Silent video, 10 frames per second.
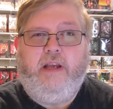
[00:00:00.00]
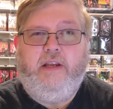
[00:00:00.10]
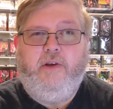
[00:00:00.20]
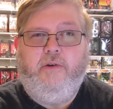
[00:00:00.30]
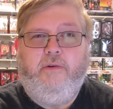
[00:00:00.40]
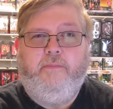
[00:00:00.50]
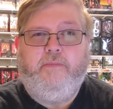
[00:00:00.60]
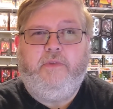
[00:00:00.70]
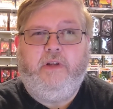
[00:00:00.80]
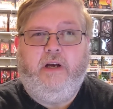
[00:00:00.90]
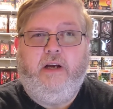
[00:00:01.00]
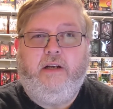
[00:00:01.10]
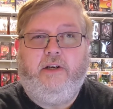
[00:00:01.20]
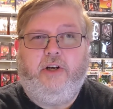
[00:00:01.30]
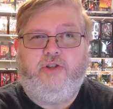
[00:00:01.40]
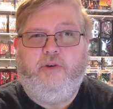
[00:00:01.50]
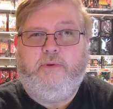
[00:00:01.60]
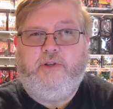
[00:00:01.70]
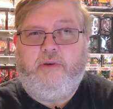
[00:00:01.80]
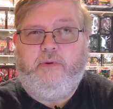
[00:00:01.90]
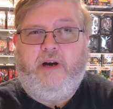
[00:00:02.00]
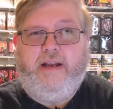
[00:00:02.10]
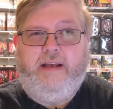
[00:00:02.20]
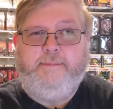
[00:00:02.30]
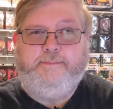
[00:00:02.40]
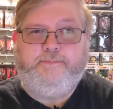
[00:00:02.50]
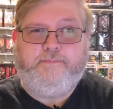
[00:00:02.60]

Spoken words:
EU Dark Troopers are brought in.